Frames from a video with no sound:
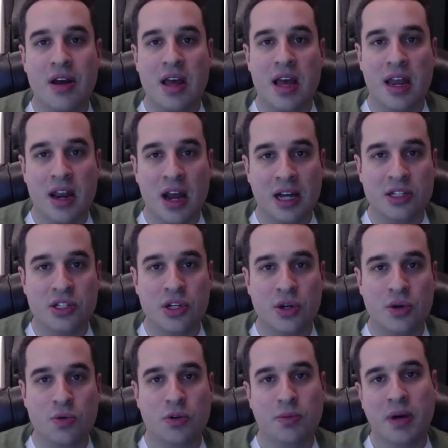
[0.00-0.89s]
and not
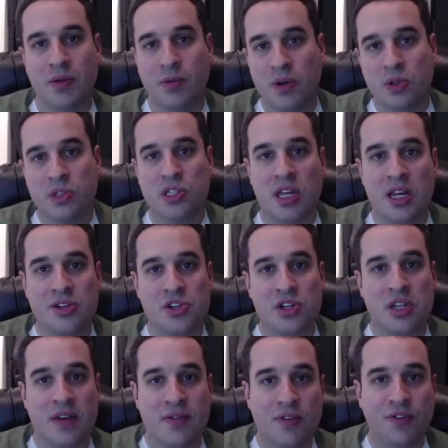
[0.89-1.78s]
do what my real estate agent,
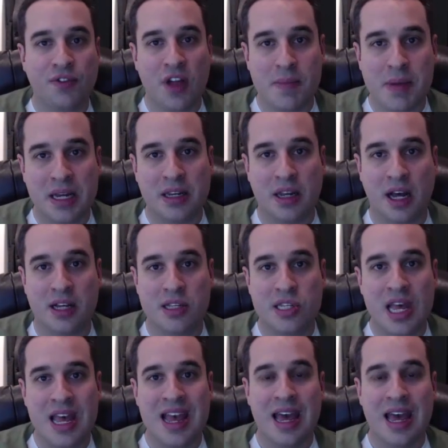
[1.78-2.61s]
David Fleming, does,